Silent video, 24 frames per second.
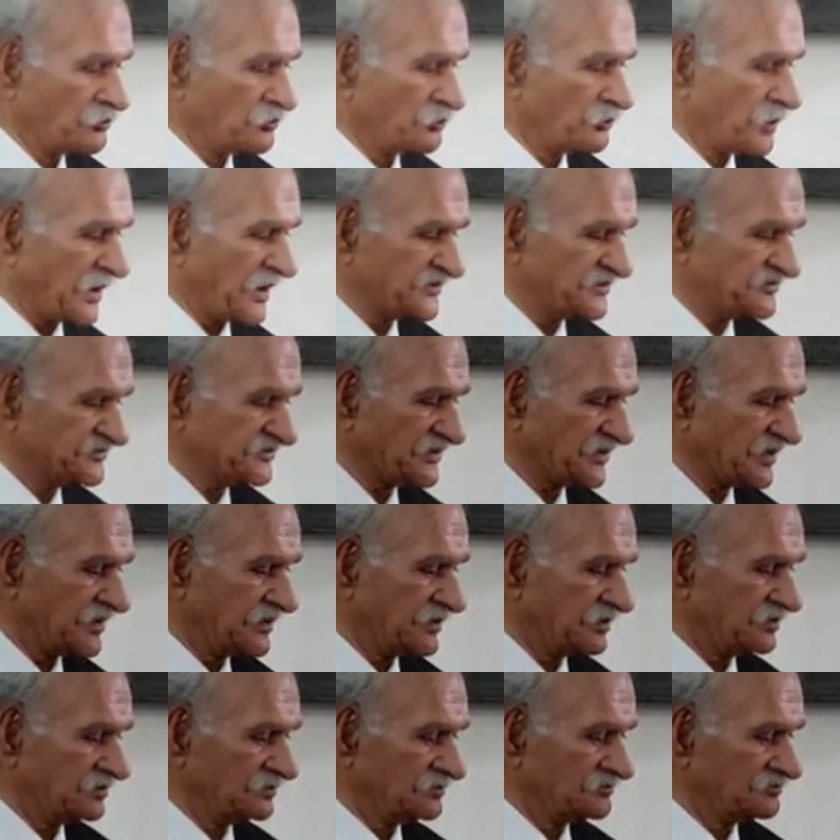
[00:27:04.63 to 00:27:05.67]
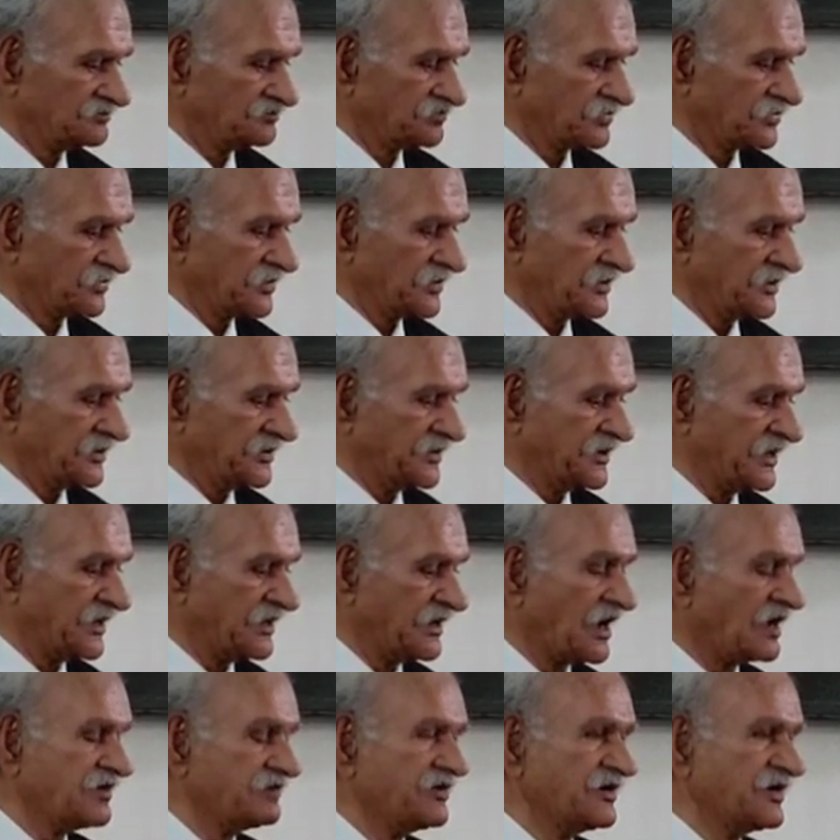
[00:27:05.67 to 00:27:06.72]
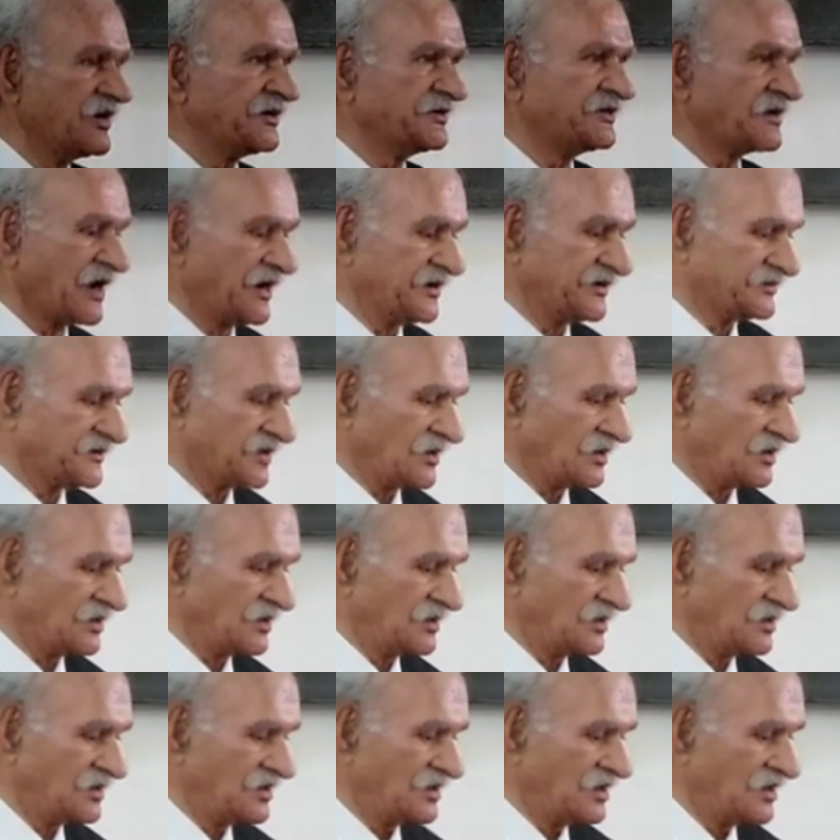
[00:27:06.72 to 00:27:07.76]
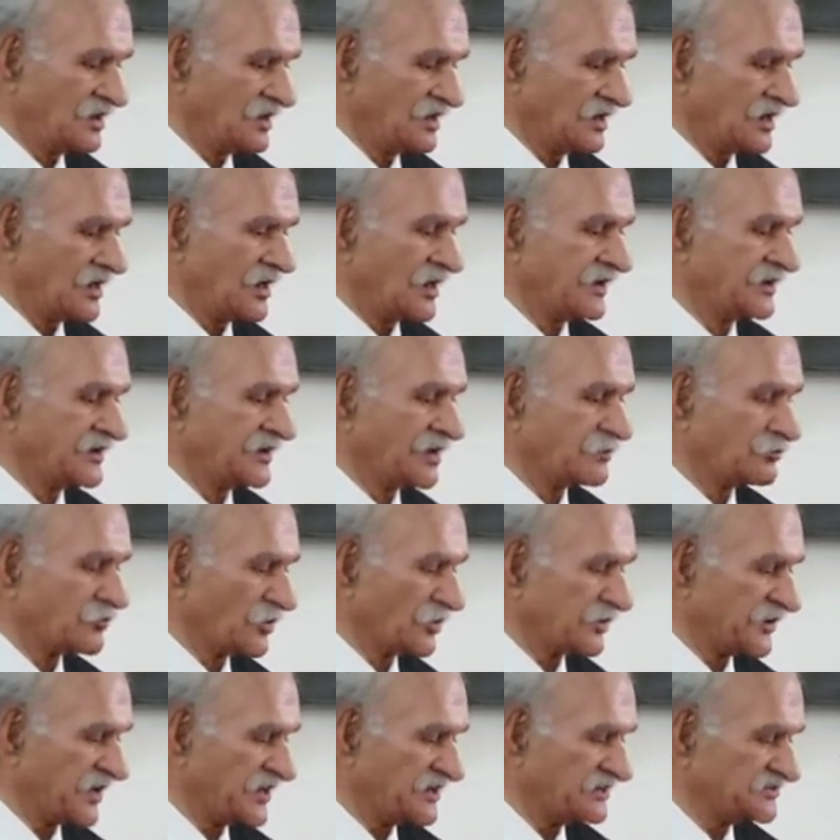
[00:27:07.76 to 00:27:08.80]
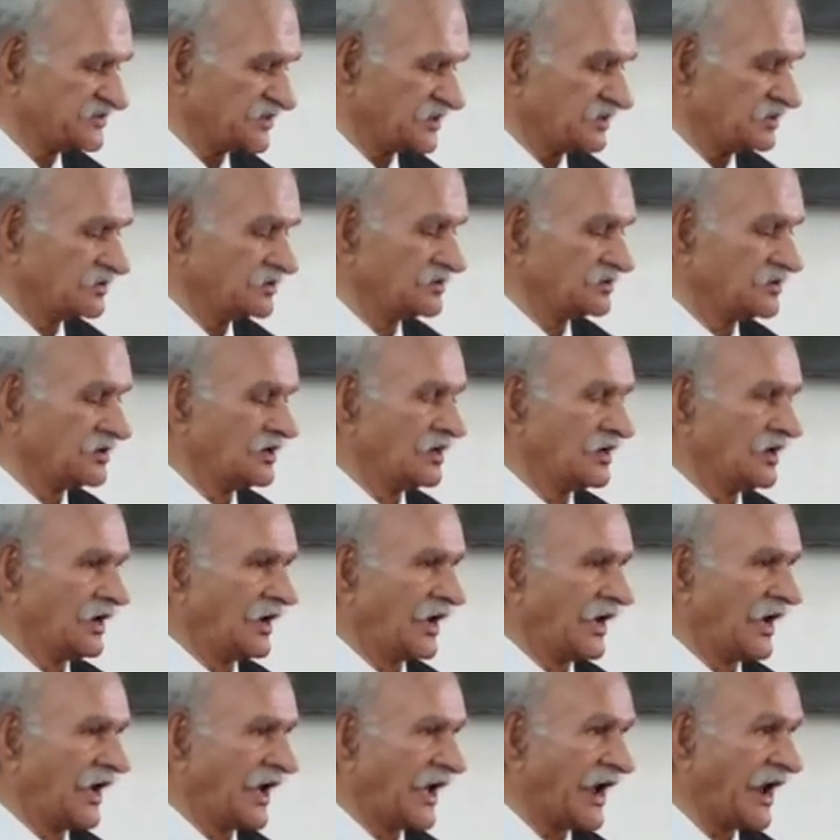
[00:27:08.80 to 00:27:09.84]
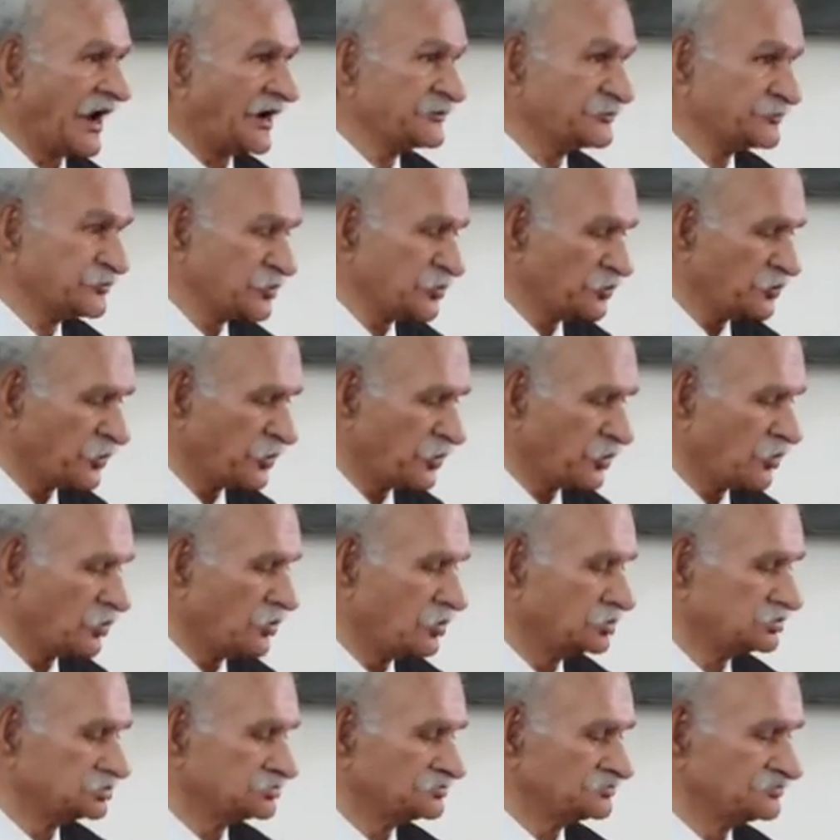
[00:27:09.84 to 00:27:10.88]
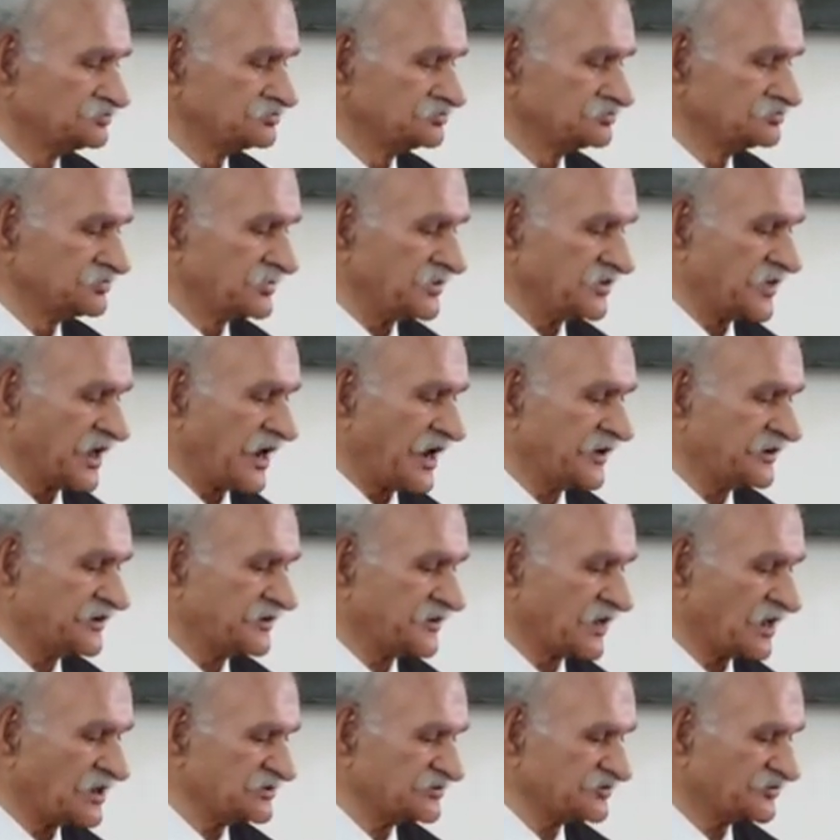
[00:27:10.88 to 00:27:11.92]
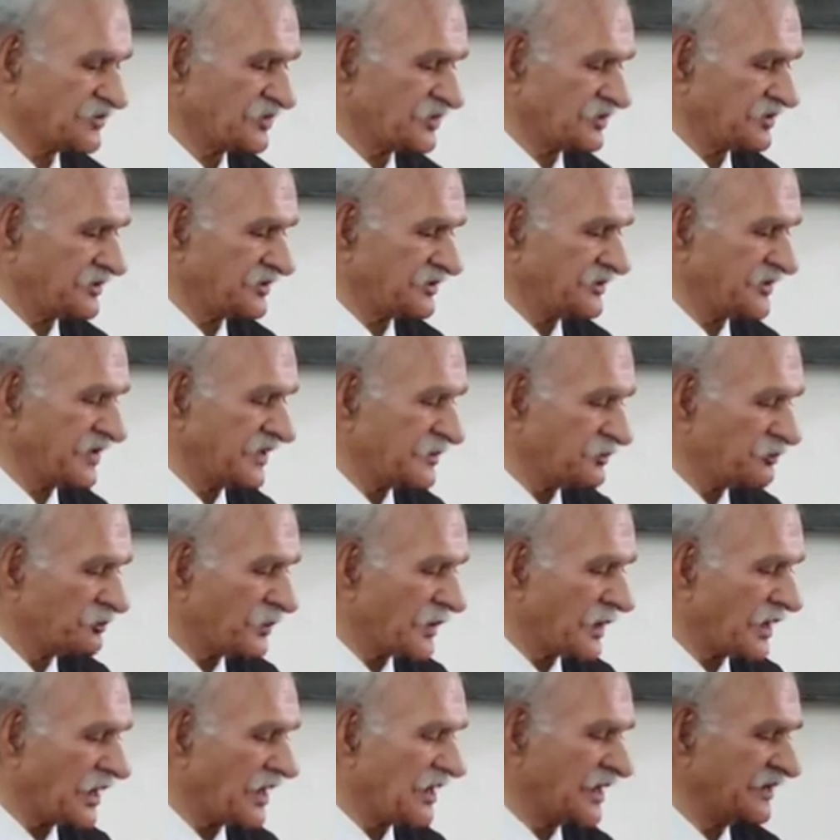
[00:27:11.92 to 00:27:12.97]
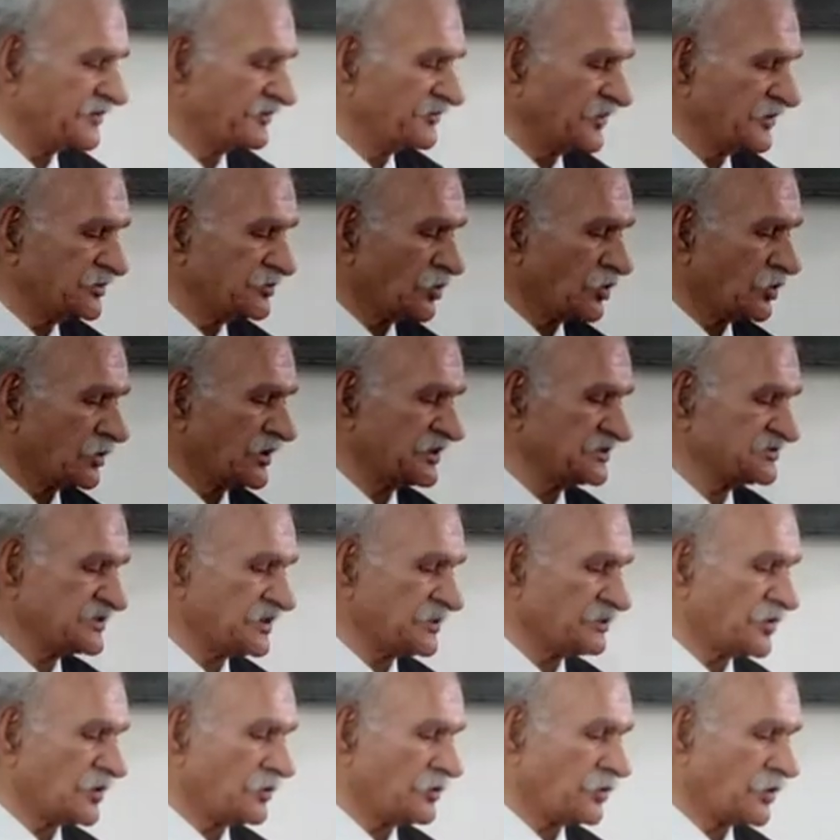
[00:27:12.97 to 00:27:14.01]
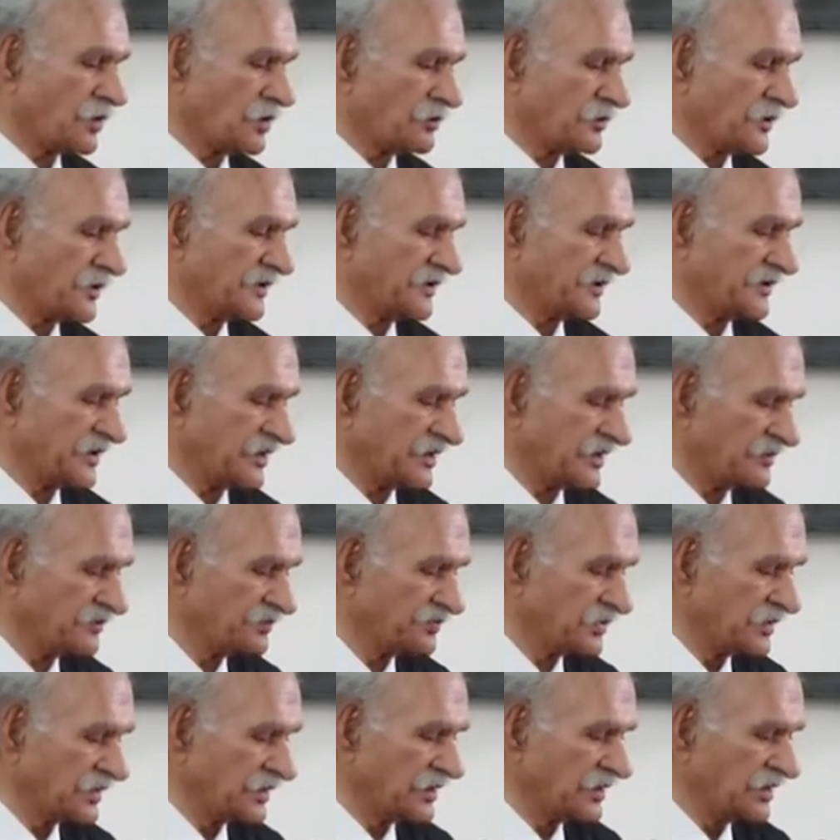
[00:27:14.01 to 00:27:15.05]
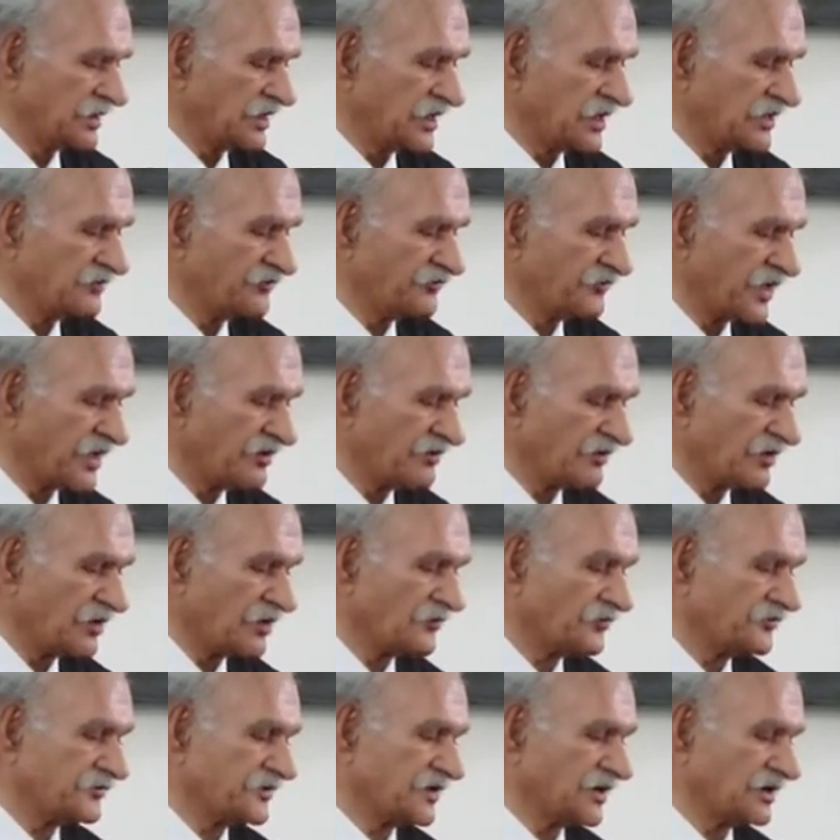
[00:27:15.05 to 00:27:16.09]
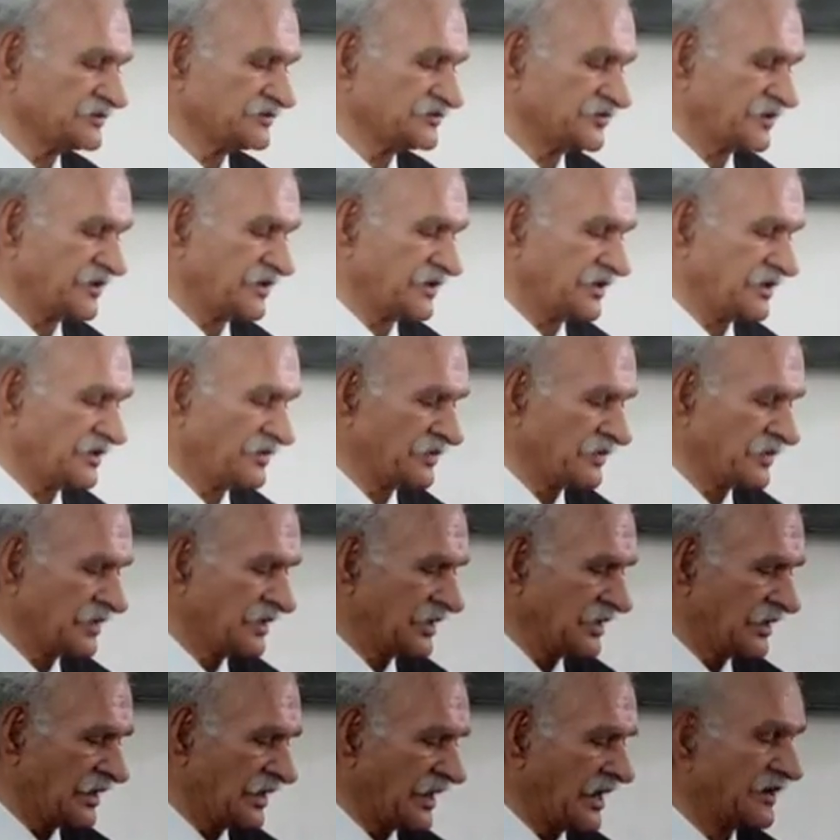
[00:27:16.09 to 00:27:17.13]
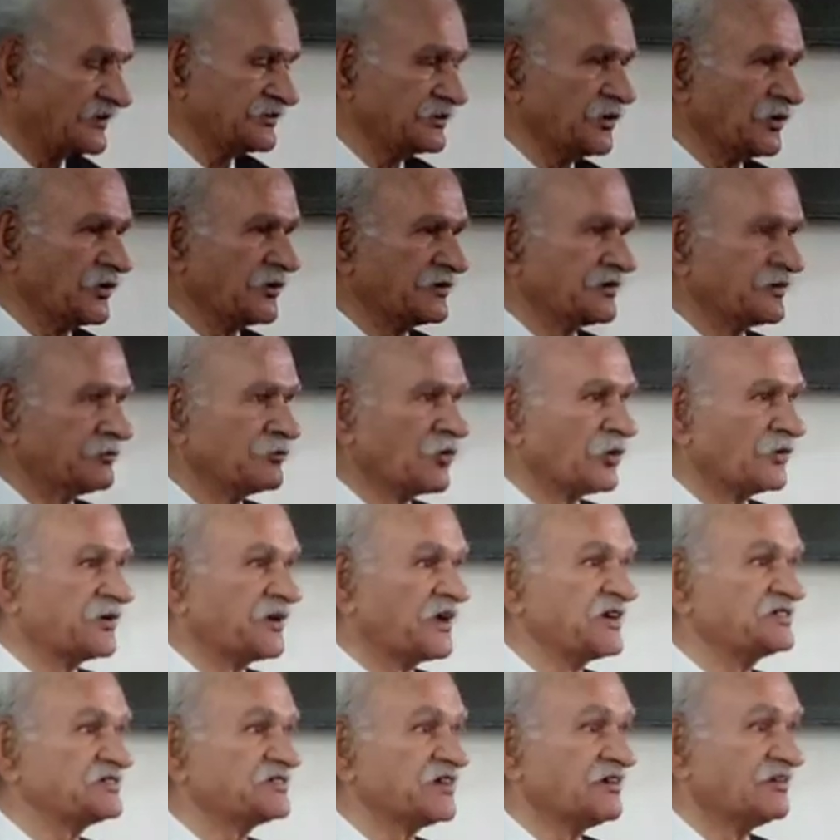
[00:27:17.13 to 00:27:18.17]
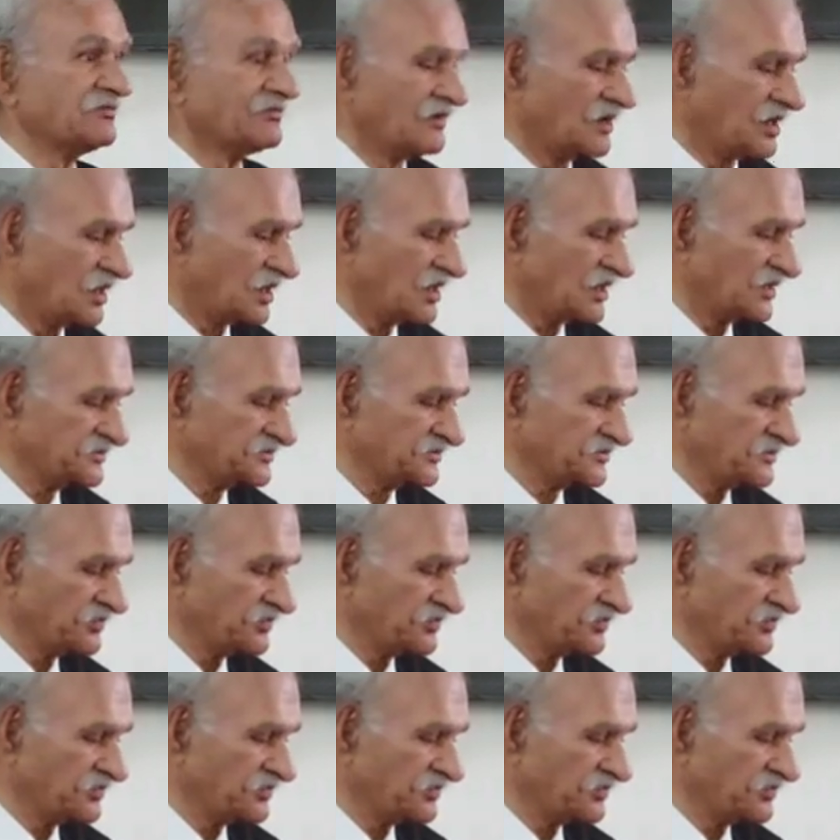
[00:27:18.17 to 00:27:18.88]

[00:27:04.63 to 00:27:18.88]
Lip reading: Person deriving title under mutation had to prove that transfer did part with ownership of property in favor of transferee, and that mutation was